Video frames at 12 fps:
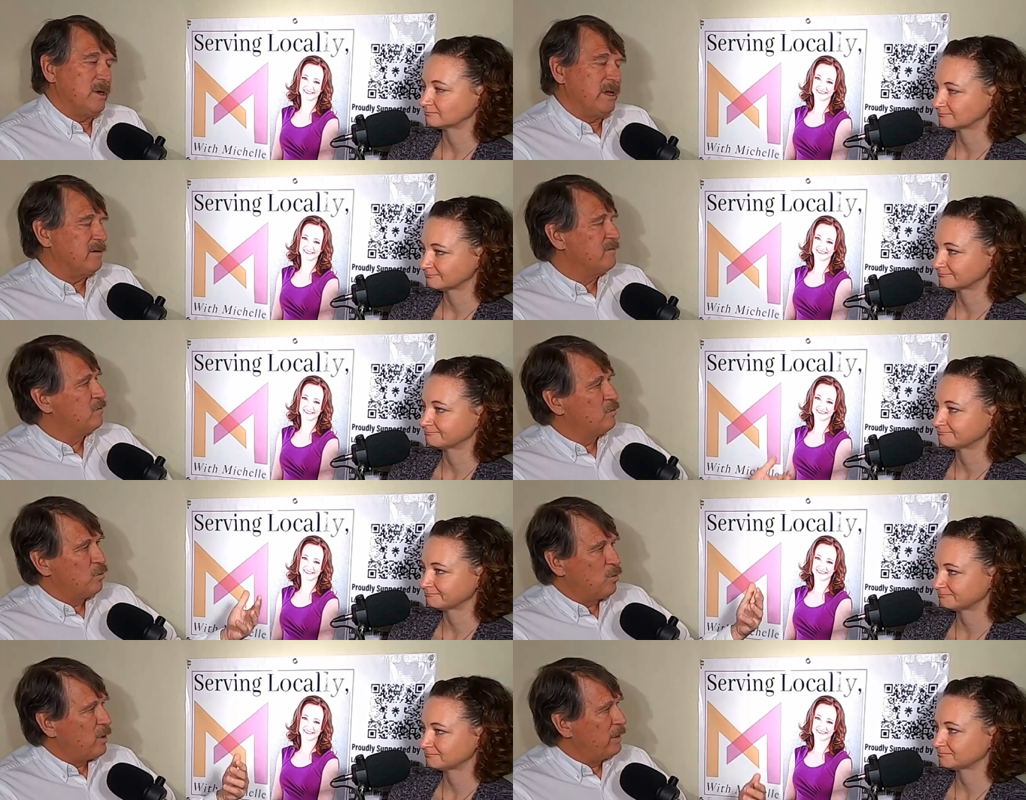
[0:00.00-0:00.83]
Speaker 1: We
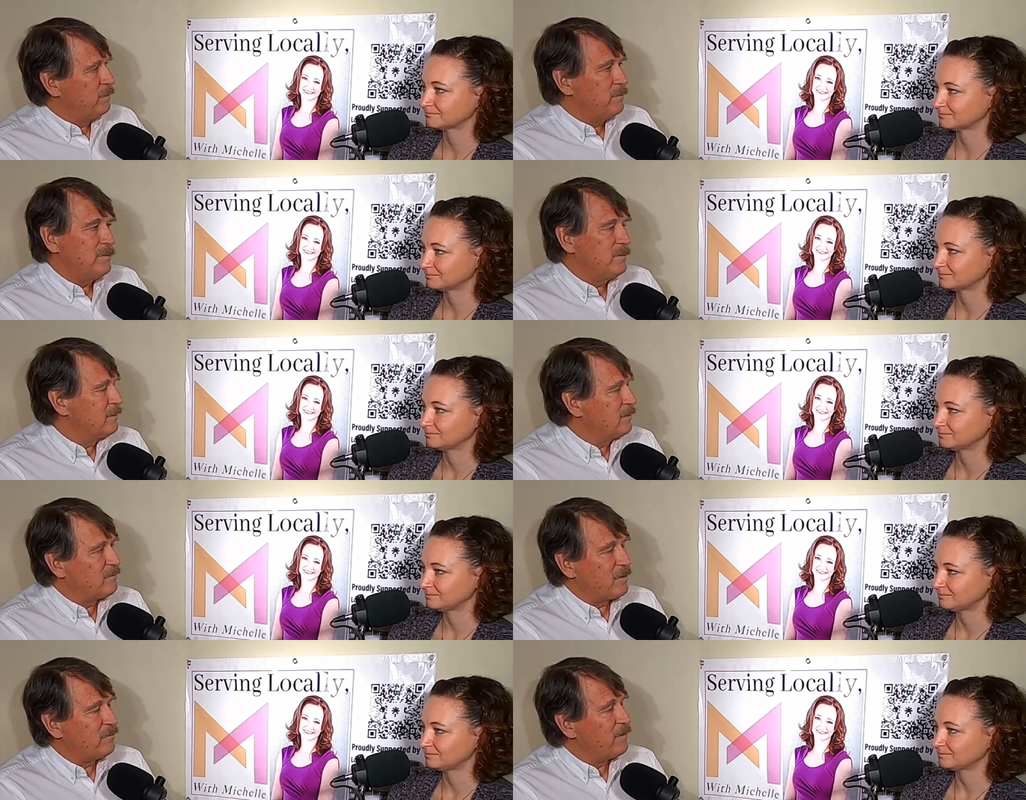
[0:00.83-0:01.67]
have one
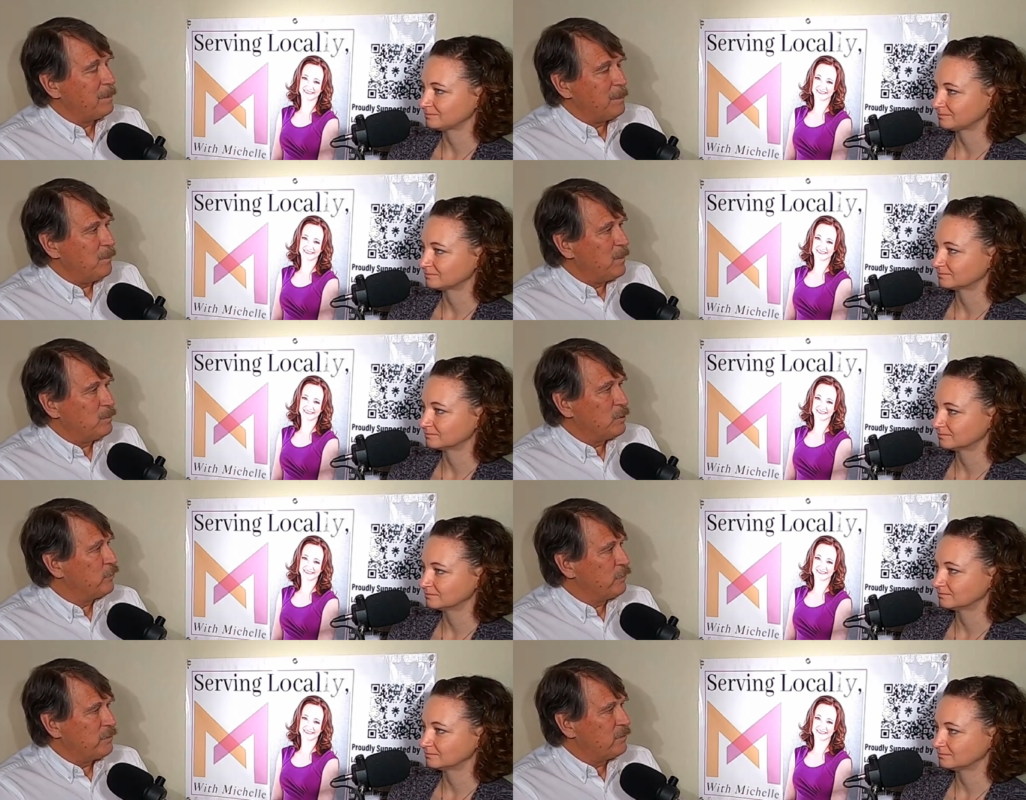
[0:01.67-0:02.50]
of our family
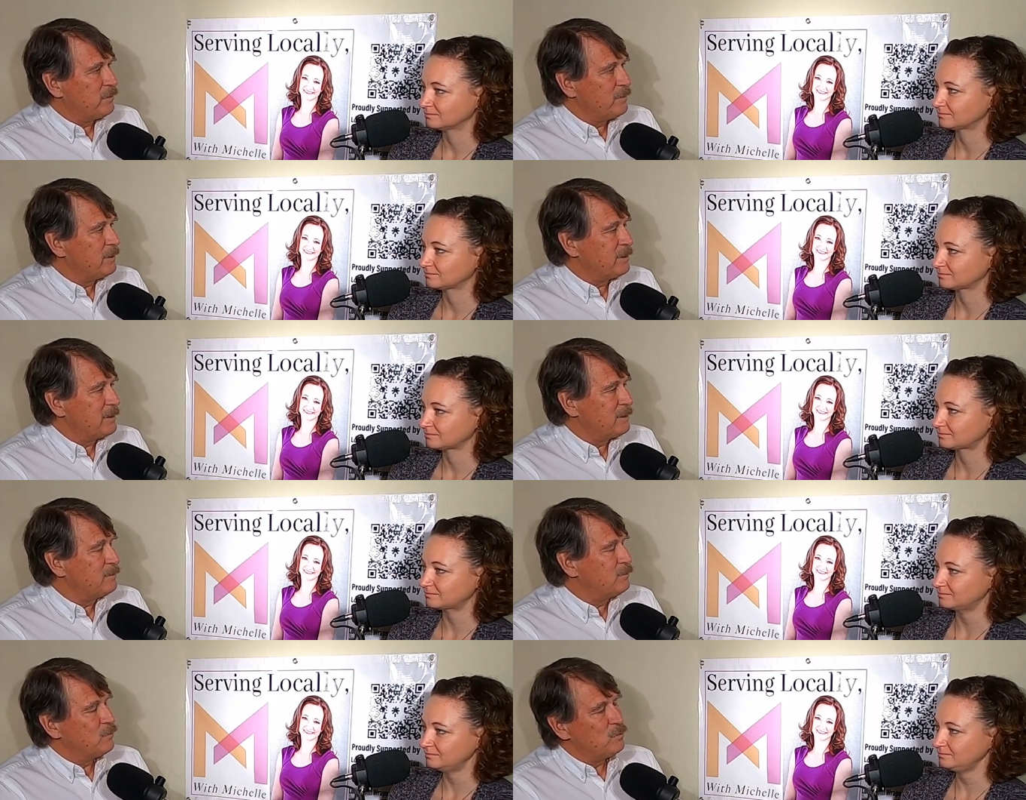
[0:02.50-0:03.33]
members
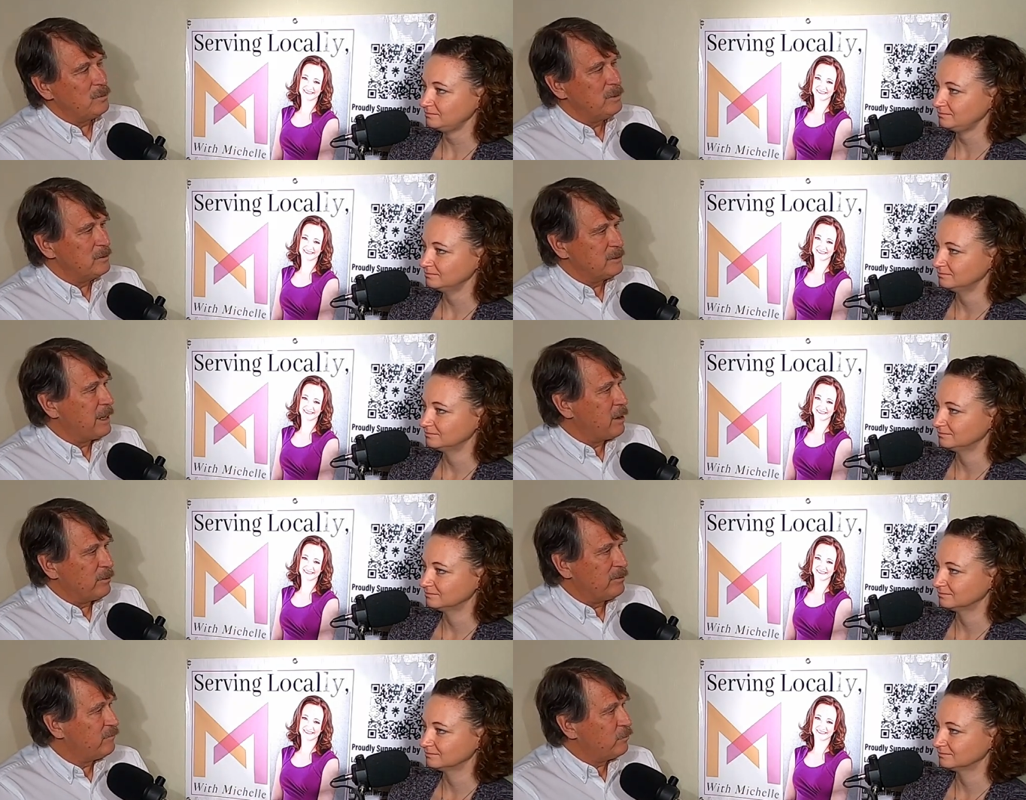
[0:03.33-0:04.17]
uh, is
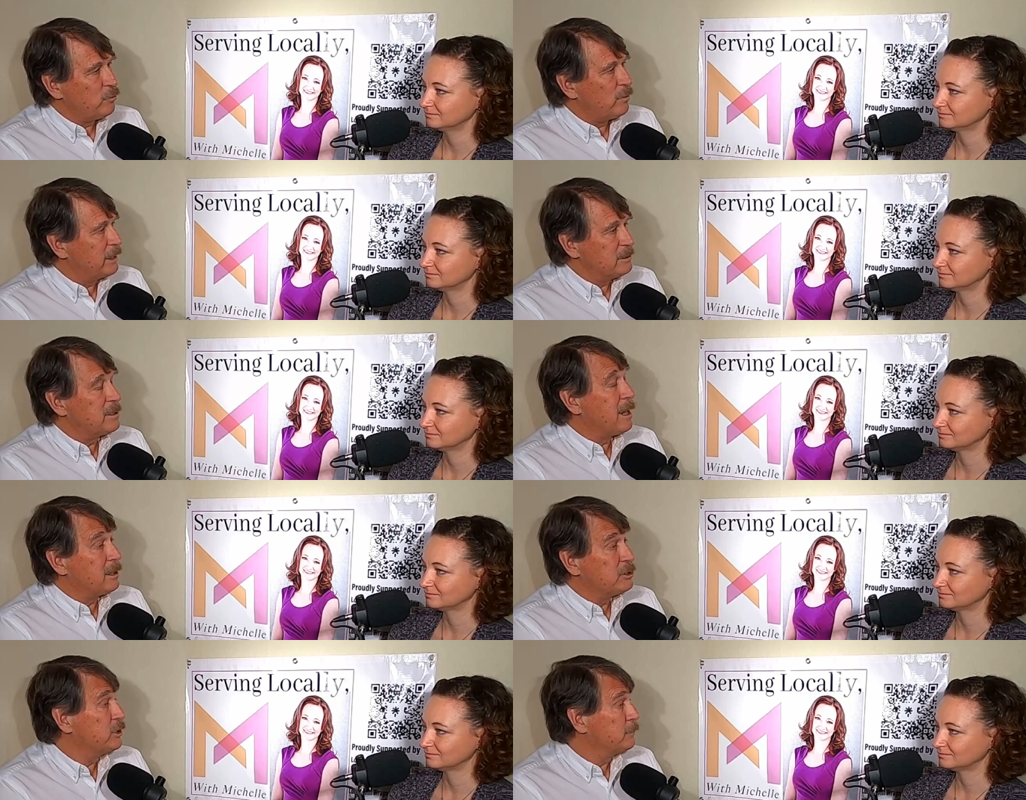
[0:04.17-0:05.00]
now on a full ride
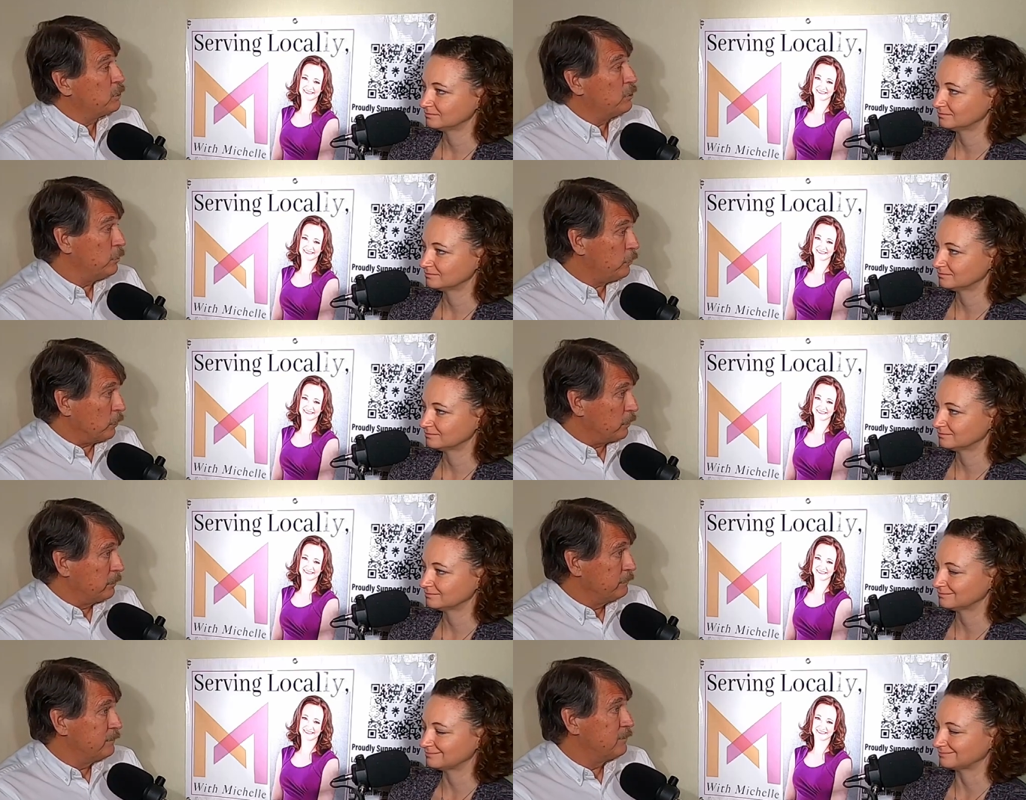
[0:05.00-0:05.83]
scholarship to
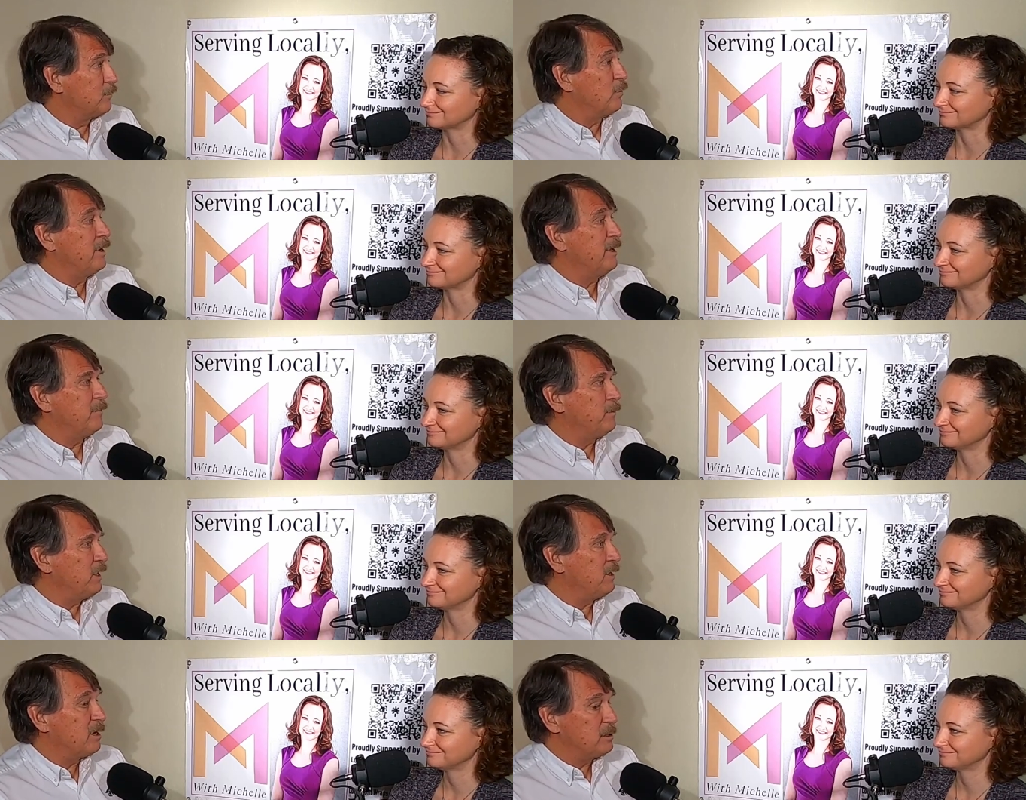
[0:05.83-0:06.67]
Duke. Mm. We
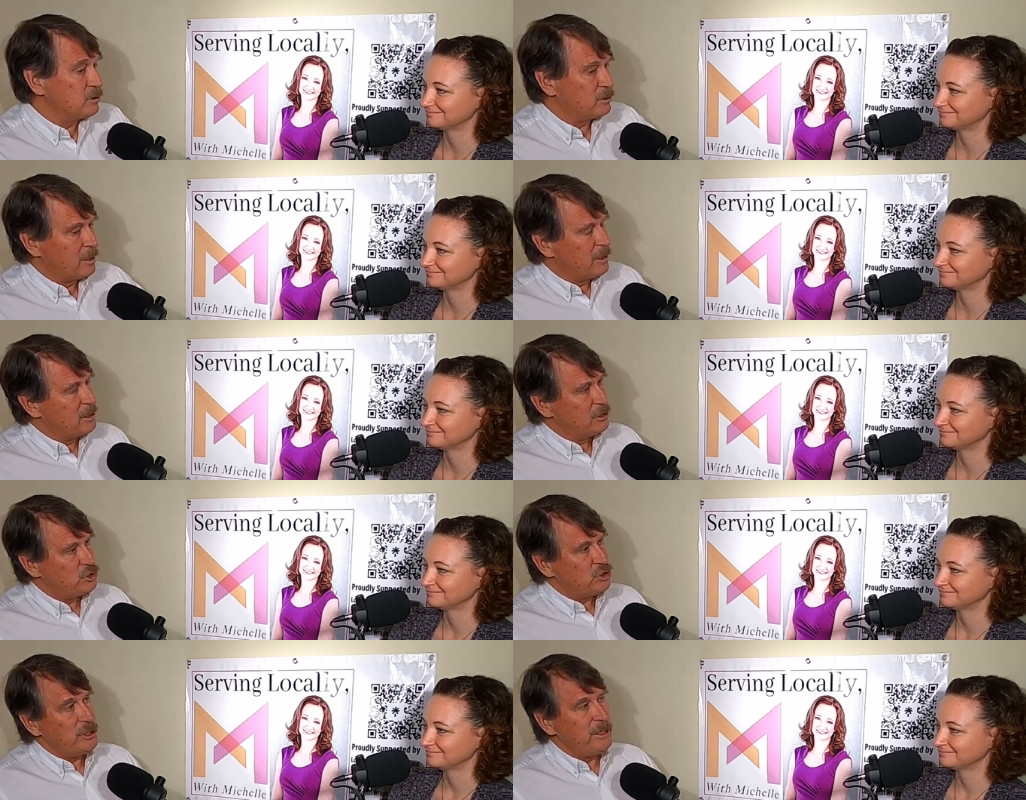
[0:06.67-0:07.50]
because
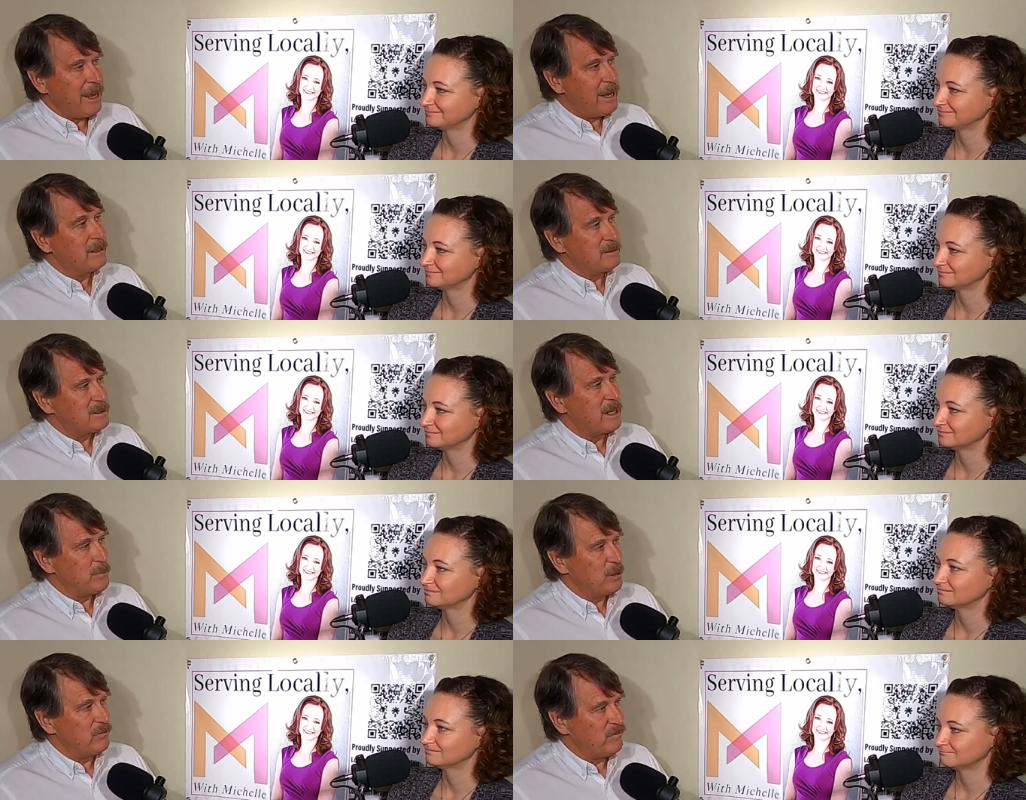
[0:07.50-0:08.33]
she had a
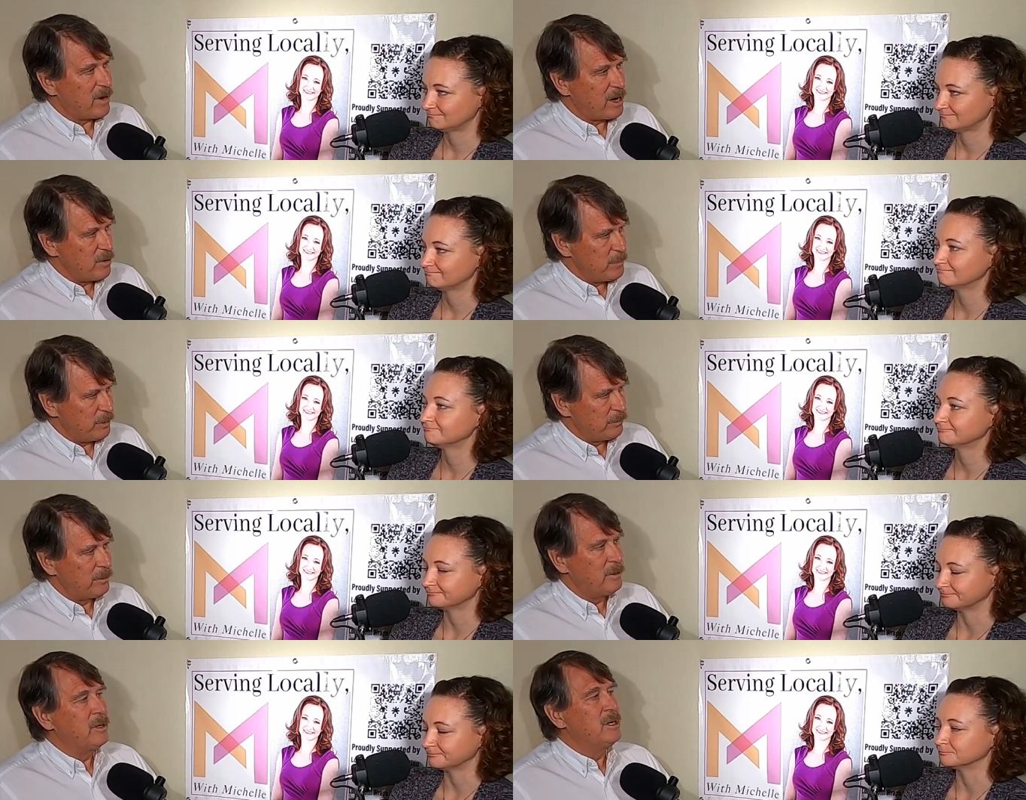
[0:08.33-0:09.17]
stable
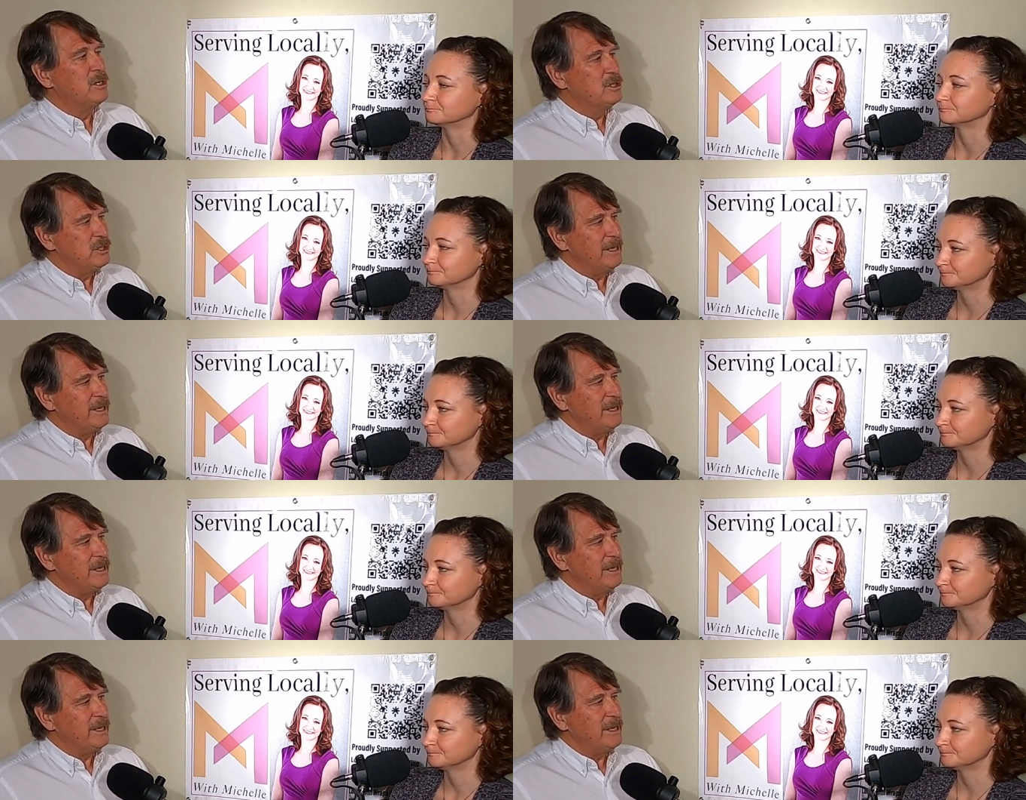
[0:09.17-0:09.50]
environment. Mm-hmm.